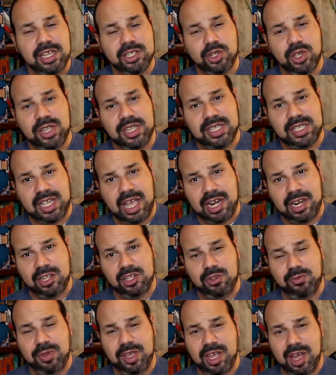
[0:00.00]
So he
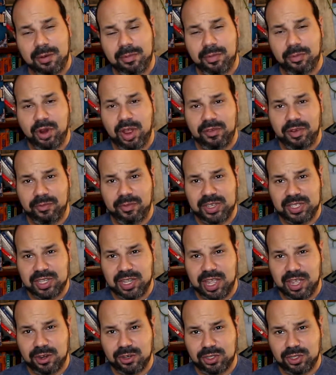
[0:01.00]
decided to become a private
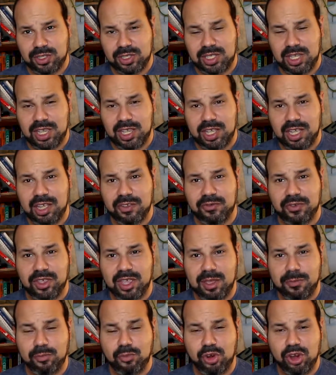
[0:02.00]
investigator to see if he
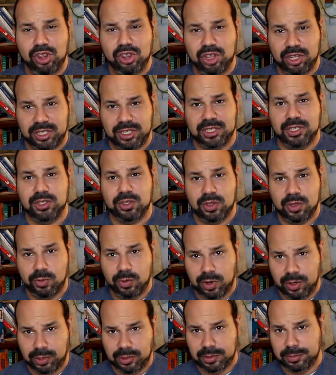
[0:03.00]
can bring justice to the
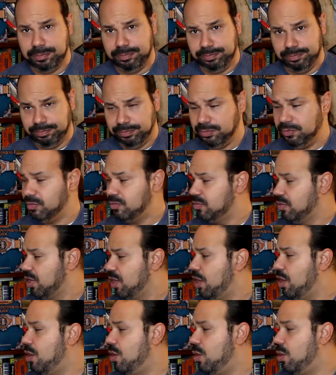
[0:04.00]
world.
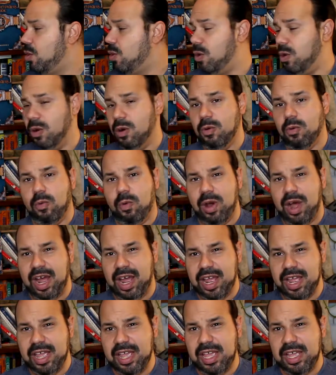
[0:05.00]
Or
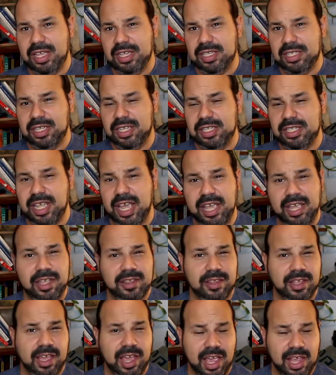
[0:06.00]
why is he
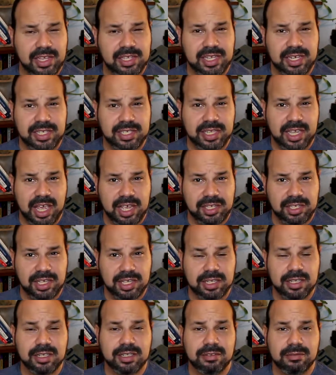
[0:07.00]
taking the case that he's
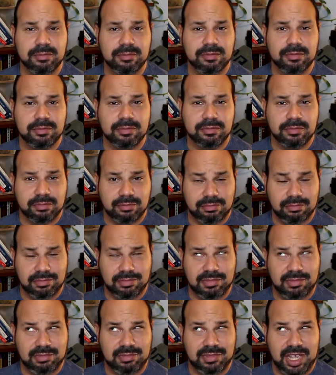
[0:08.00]
taking?
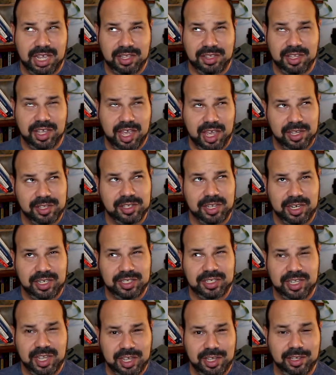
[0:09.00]

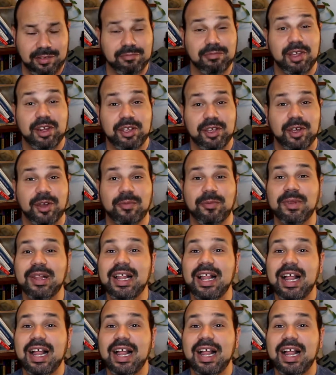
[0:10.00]
There you go.